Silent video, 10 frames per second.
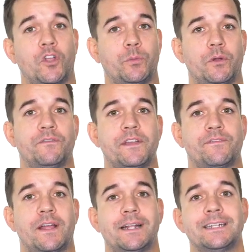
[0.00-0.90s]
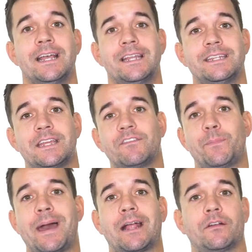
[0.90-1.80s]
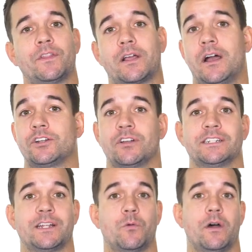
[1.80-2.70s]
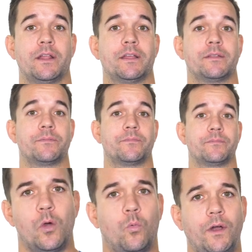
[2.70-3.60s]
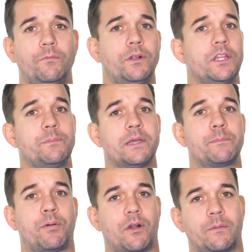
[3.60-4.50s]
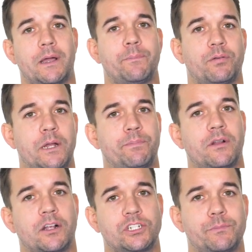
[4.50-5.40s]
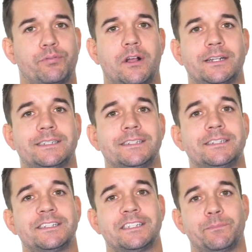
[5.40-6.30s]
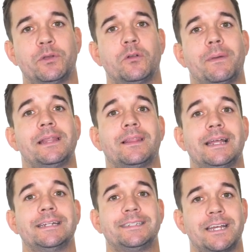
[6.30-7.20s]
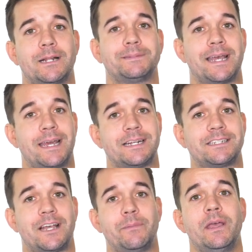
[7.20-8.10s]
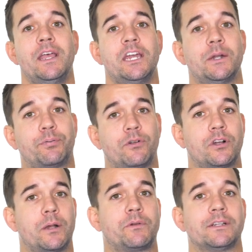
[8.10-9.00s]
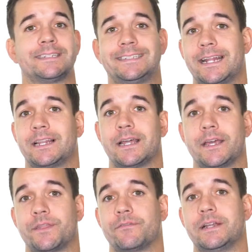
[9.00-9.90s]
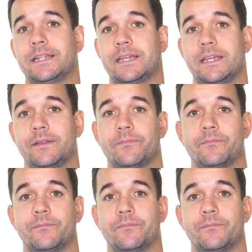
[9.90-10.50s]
foldable V-Flats to give the background the contrast I wanted. One really big part of my pre-production process is to build my light setups ahead of time in a program called Set.a.light three D.